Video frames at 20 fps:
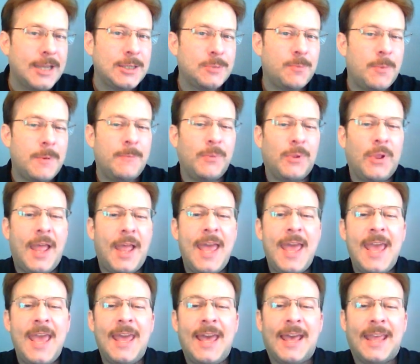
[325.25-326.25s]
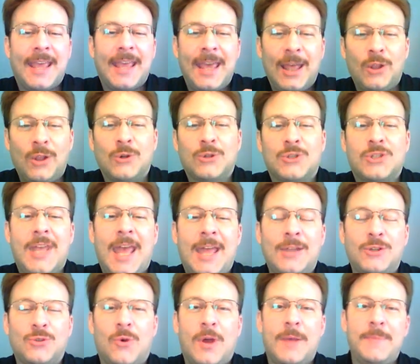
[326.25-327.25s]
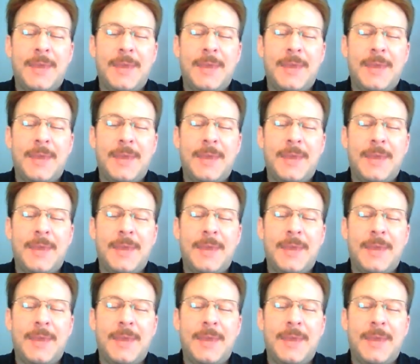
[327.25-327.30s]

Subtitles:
has been playing a killer schedule.